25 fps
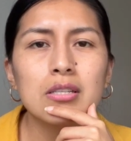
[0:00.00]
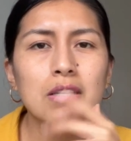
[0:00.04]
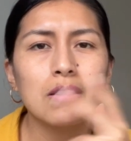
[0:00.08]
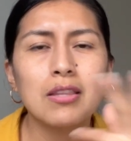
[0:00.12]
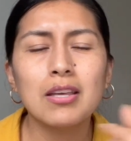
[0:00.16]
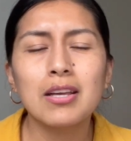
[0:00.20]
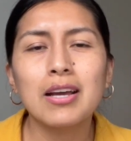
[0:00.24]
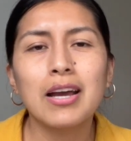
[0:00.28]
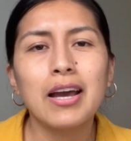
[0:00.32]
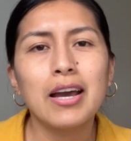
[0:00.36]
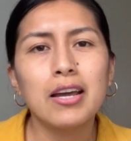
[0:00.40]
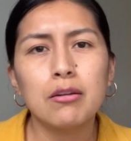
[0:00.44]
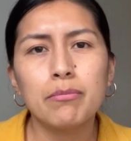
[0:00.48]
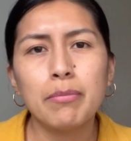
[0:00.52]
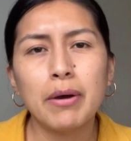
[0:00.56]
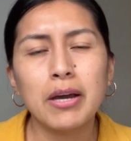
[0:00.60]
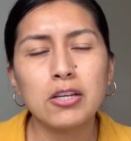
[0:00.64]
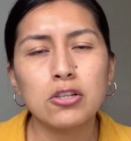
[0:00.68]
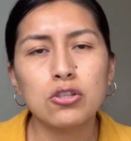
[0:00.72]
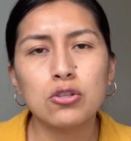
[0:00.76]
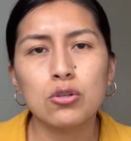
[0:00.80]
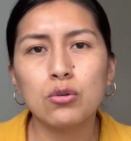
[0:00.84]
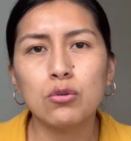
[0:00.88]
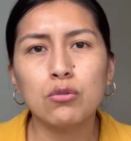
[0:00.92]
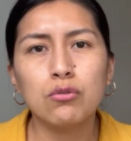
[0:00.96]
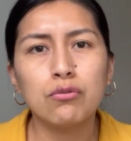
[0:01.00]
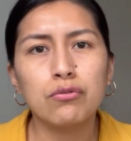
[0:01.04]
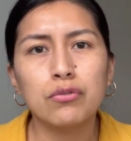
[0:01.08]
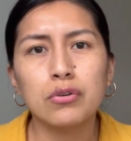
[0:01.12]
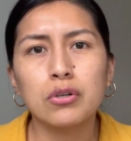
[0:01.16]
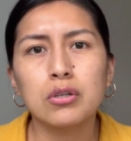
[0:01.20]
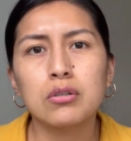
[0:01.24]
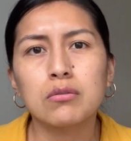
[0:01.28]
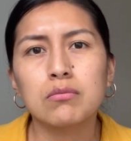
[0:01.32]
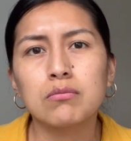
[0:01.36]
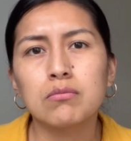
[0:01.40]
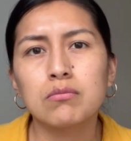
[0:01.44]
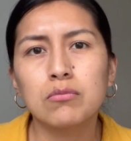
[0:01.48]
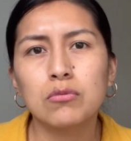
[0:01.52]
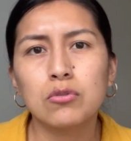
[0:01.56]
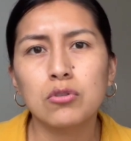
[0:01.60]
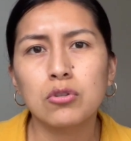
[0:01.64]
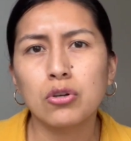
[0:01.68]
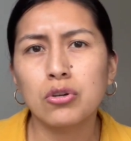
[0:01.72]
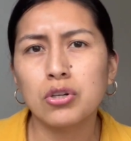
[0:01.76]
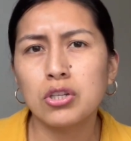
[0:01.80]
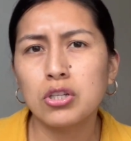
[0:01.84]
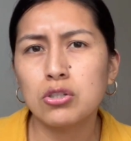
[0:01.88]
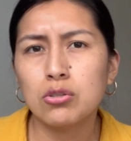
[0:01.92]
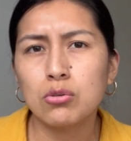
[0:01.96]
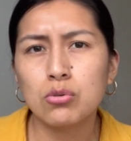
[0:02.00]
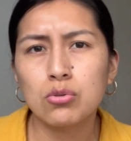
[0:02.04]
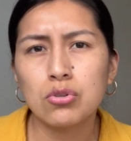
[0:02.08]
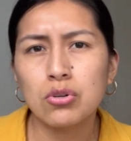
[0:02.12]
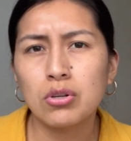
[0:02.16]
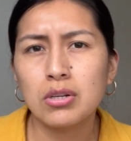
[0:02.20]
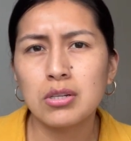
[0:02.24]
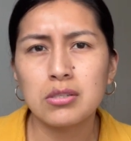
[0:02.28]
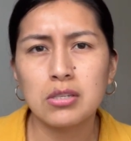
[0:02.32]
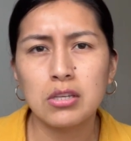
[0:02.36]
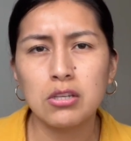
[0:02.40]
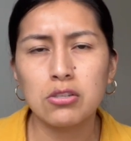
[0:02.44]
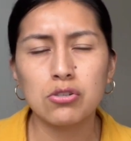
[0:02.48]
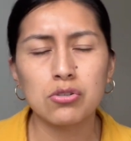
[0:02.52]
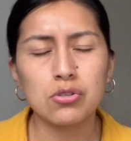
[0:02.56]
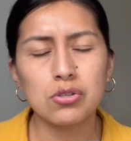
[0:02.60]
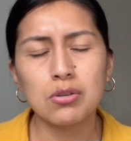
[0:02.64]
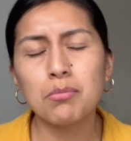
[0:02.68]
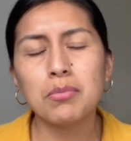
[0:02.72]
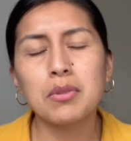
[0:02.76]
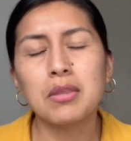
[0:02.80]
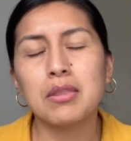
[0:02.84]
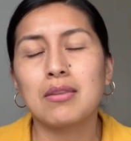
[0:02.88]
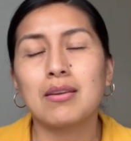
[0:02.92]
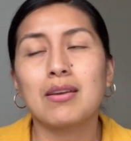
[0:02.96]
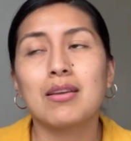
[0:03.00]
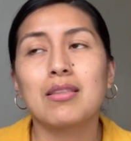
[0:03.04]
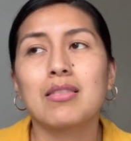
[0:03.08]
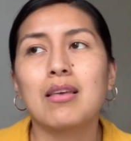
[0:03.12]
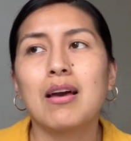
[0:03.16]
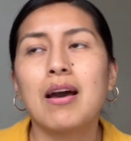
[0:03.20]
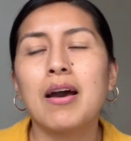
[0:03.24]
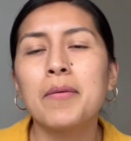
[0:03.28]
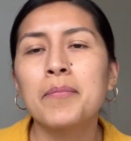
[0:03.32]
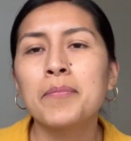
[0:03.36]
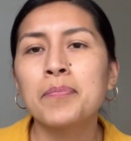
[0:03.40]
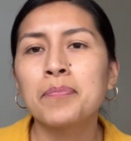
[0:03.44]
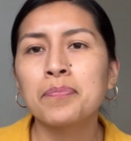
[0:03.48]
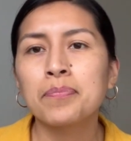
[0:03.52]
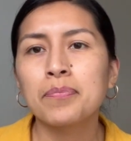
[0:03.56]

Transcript: I think I had to buy 2 for 32 soles each or something like that.